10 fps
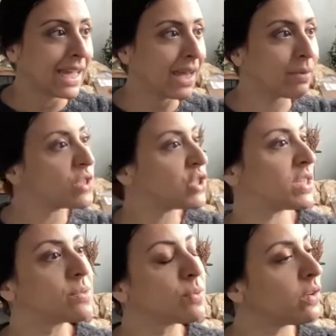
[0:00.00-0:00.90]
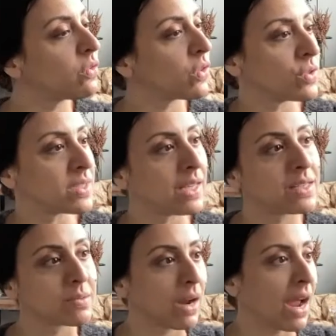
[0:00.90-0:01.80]
it was just one of those
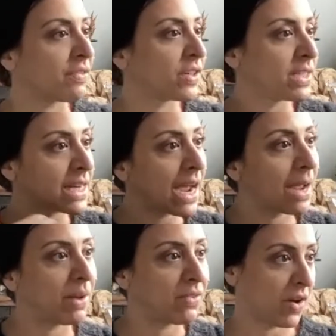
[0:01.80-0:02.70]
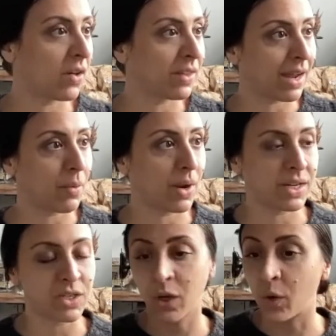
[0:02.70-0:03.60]
things where every time I felt like I
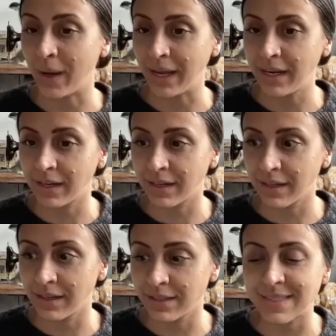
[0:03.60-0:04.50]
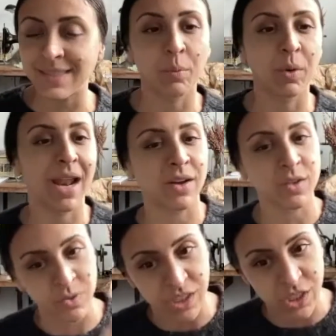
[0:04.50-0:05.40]
wanted to quit, someone
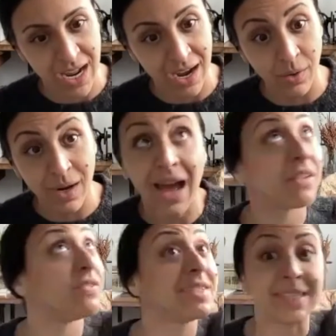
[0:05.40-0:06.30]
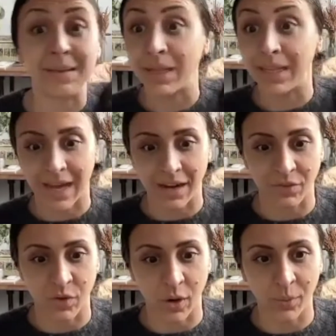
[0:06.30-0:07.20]
else reached out seemingly out
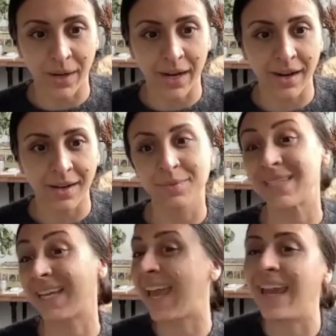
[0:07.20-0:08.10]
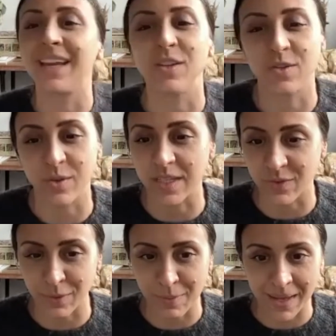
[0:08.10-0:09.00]
of nowhere and was like, hey, can you do this
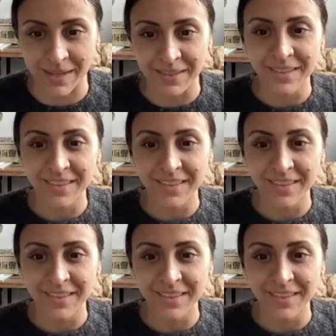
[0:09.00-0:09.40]
for me?